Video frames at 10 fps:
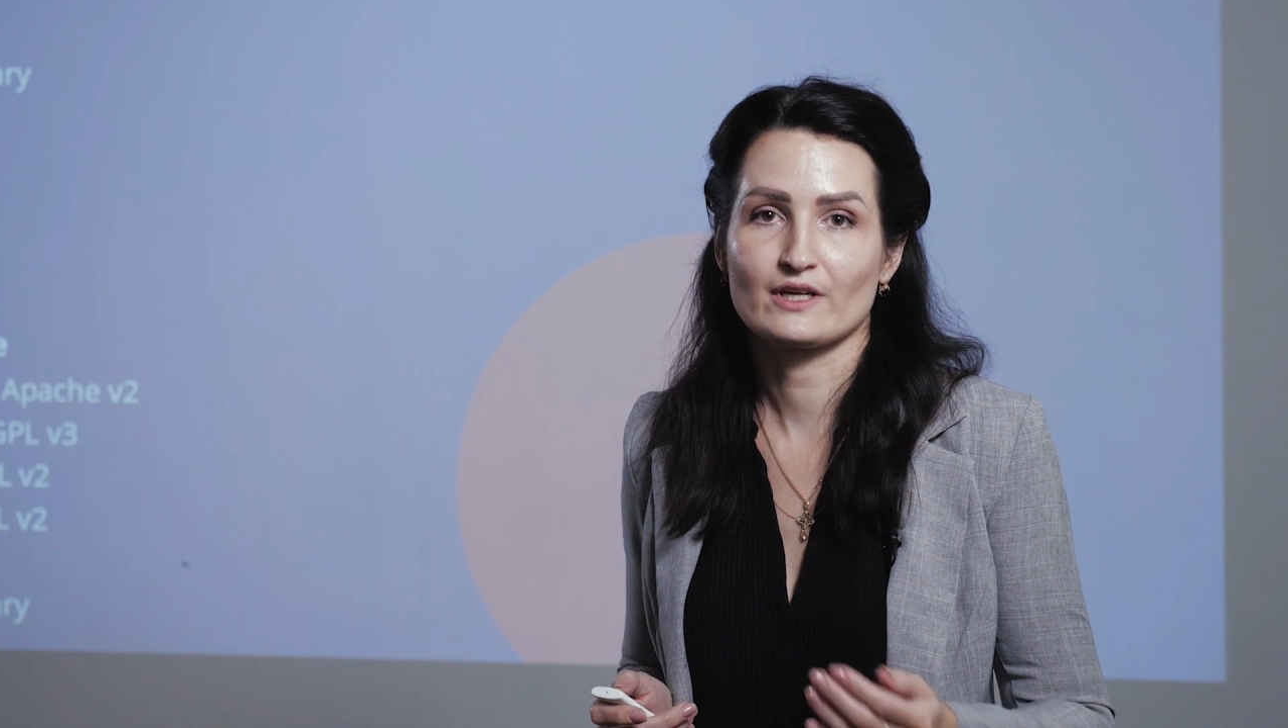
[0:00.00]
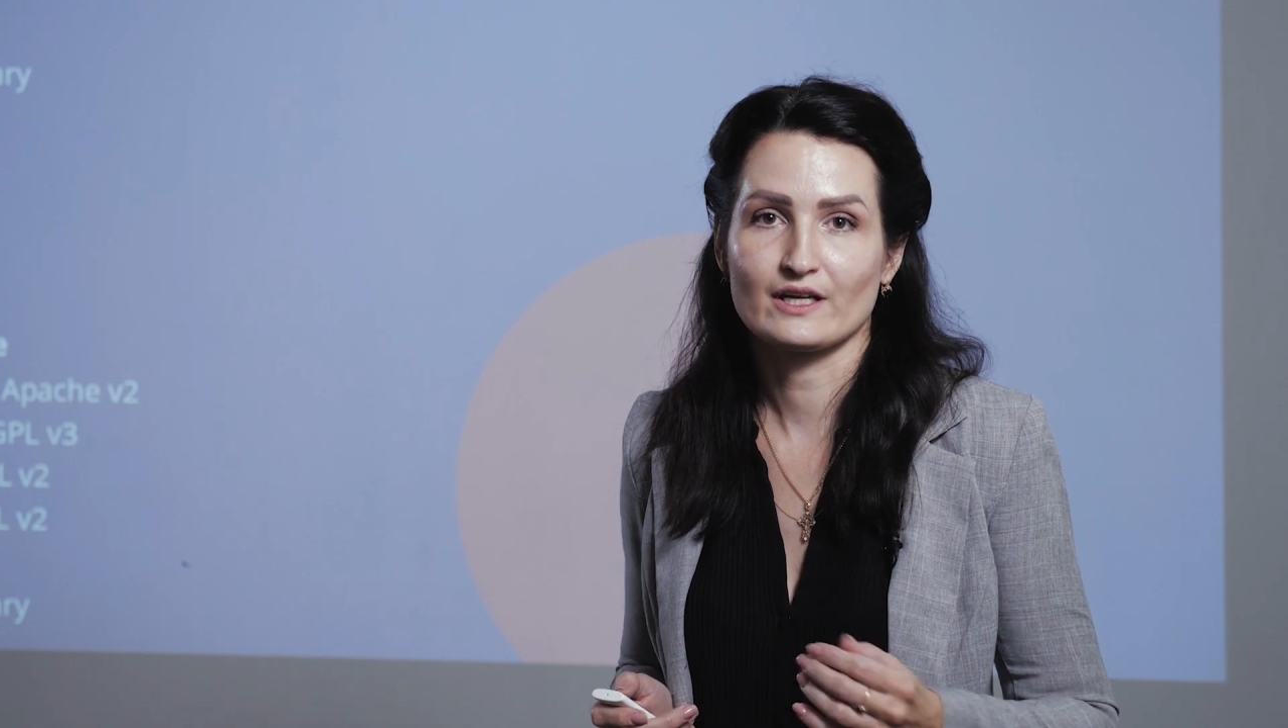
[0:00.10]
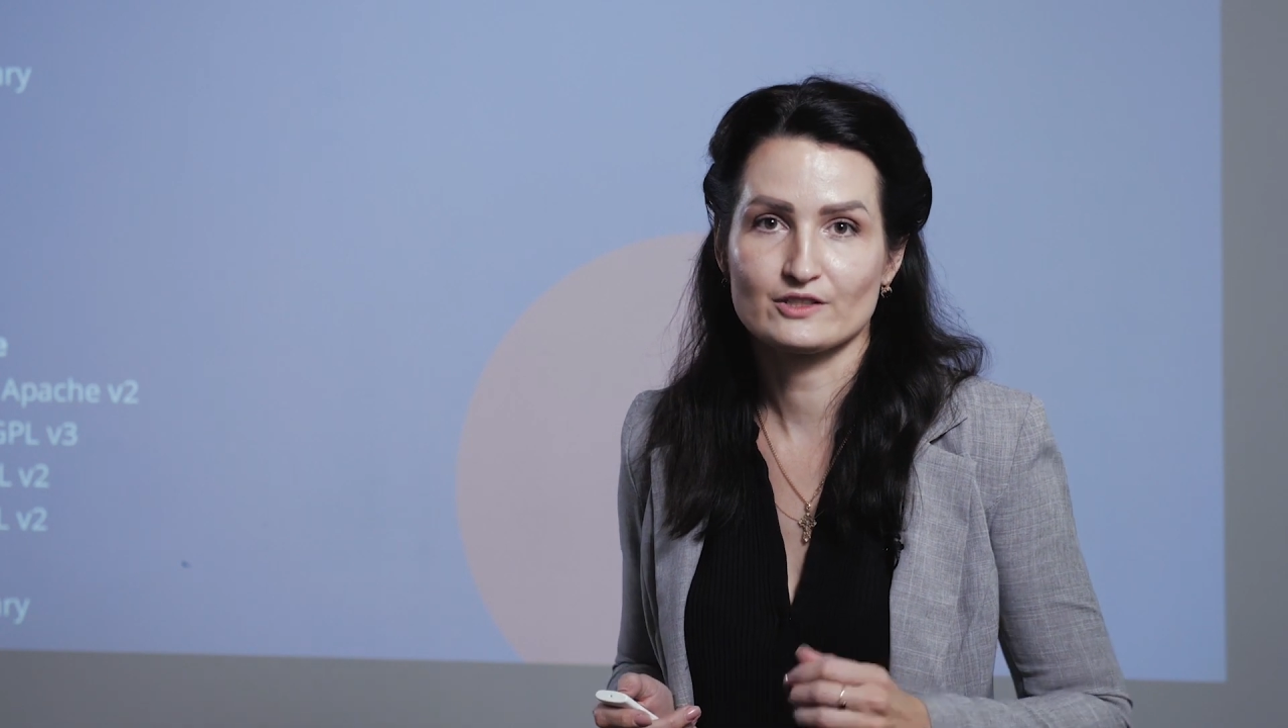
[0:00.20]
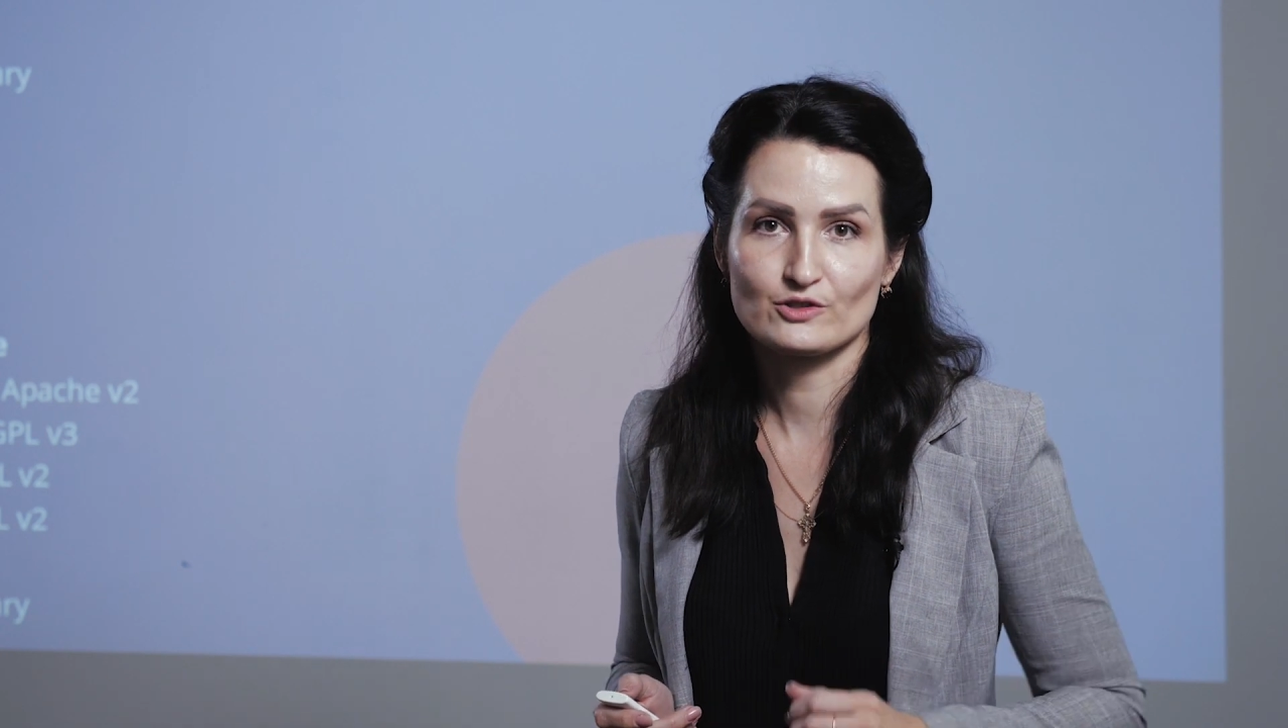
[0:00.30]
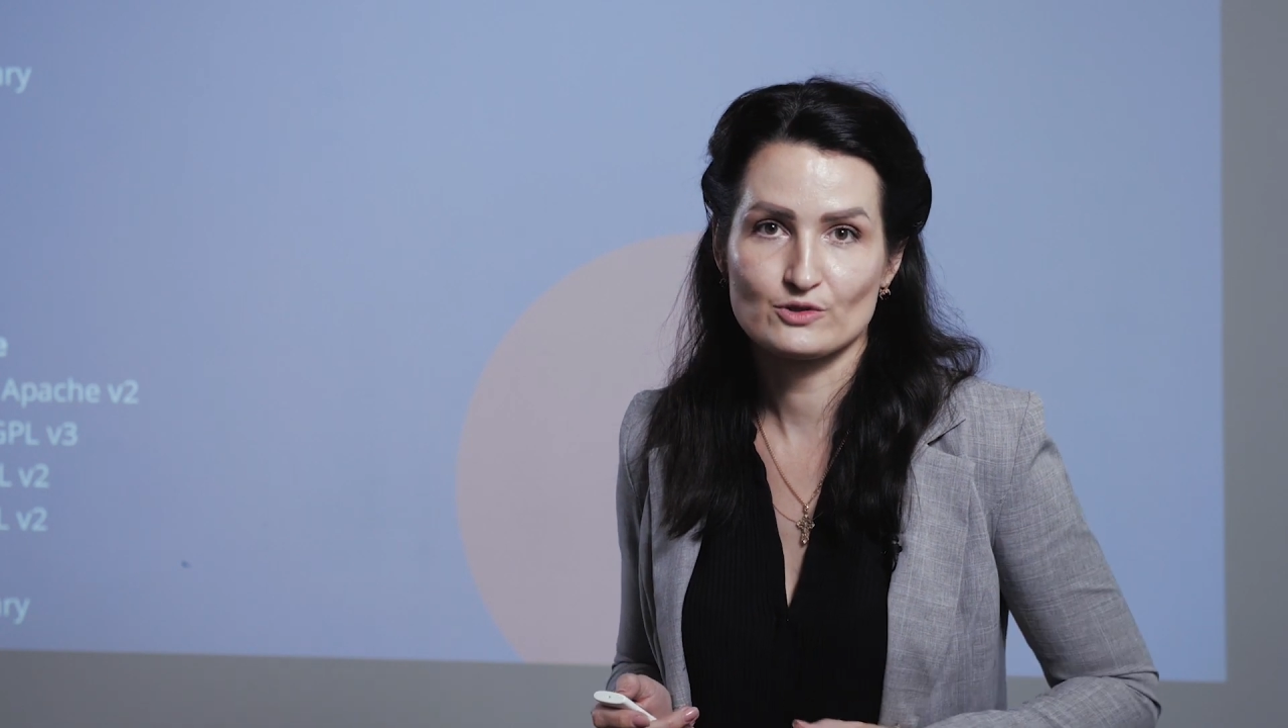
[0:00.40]

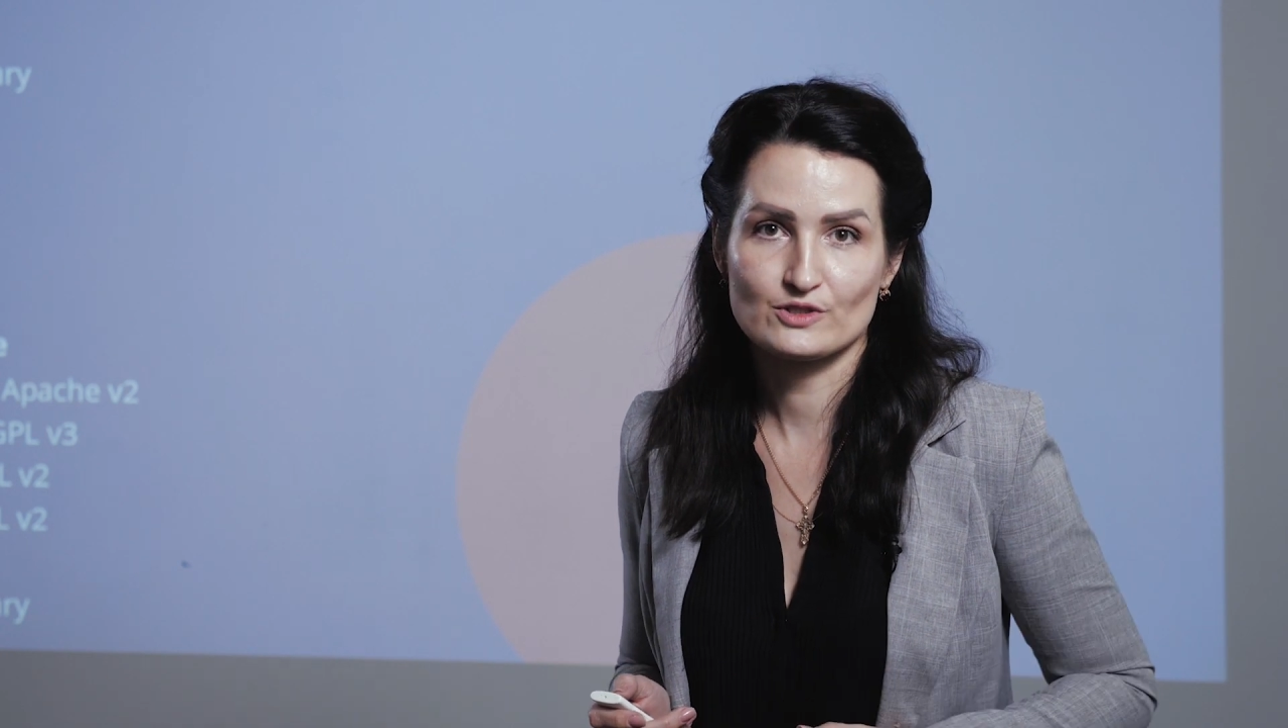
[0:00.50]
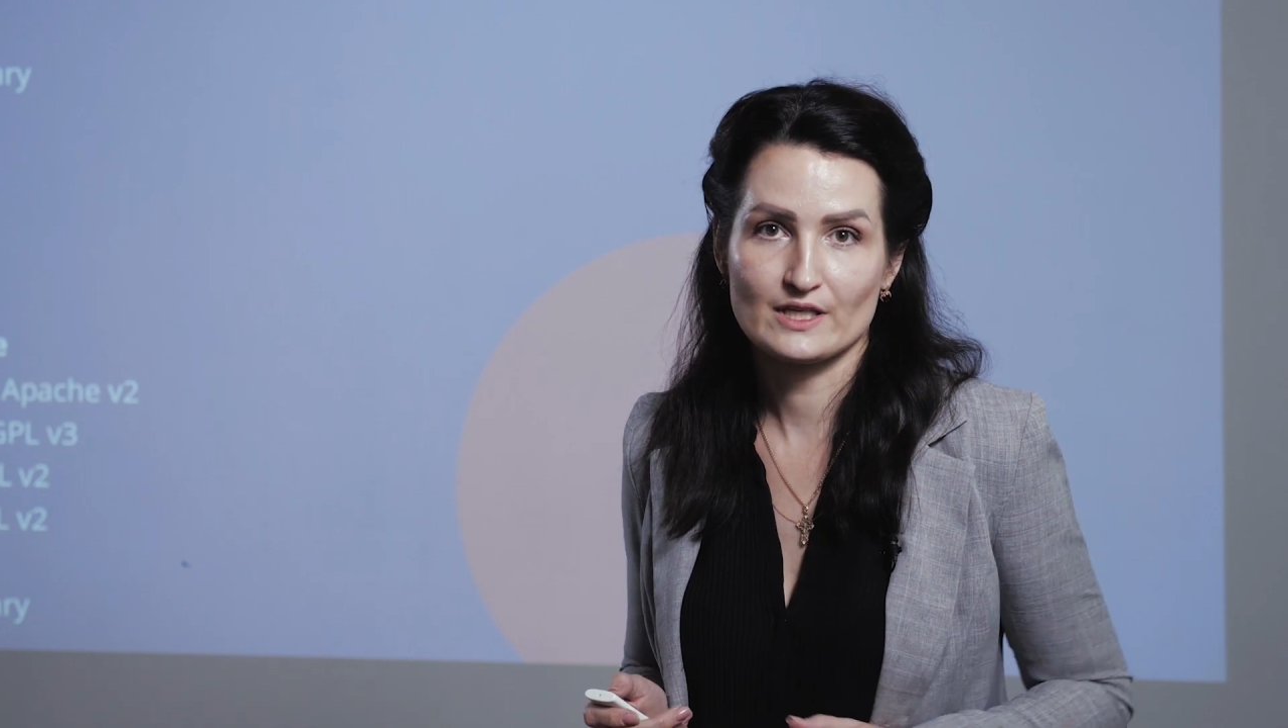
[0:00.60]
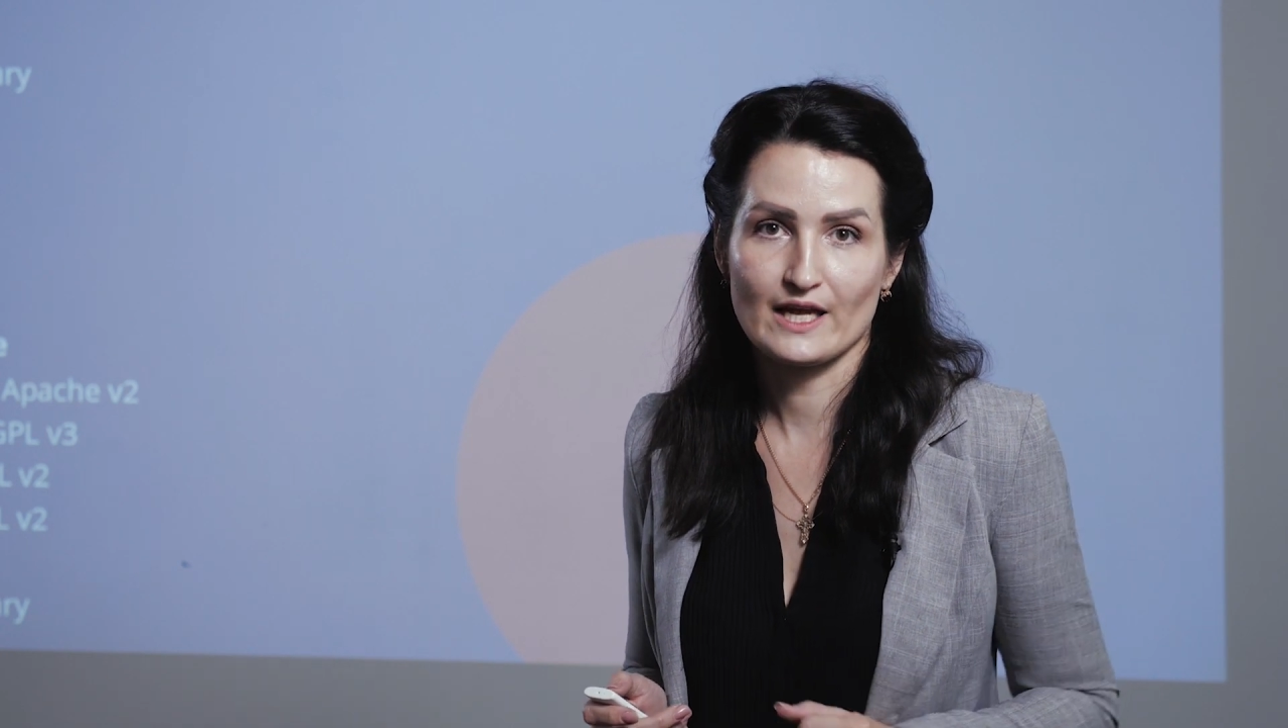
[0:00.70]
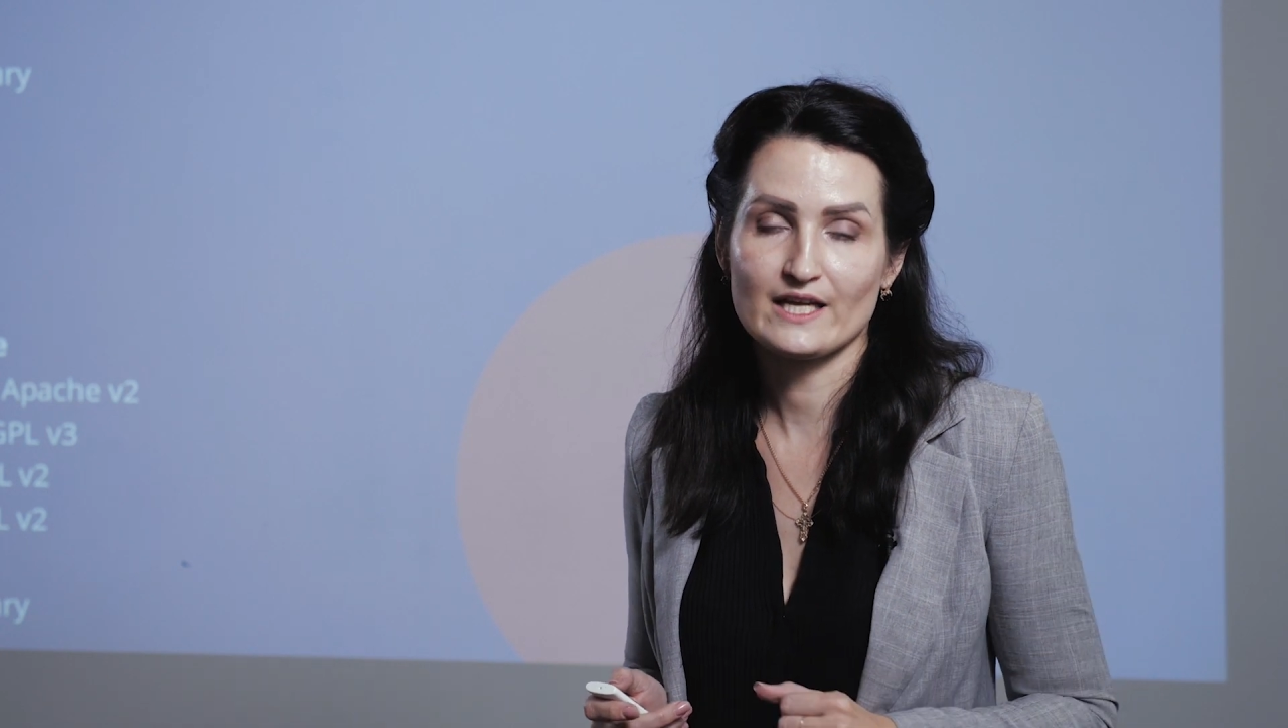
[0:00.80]
can use